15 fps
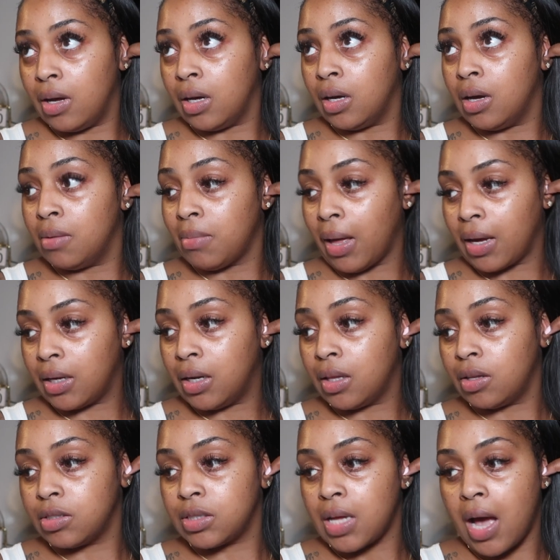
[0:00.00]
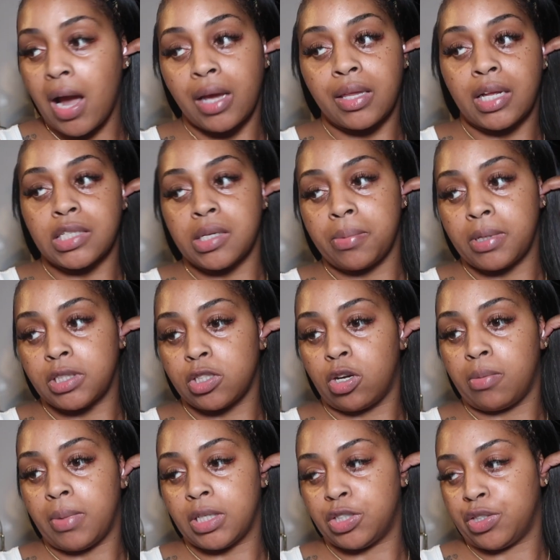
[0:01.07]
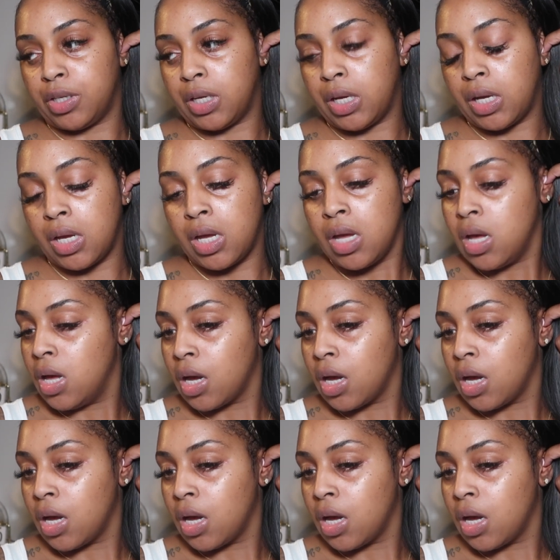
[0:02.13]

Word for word: um, like another sign that's supposed to go on my tree,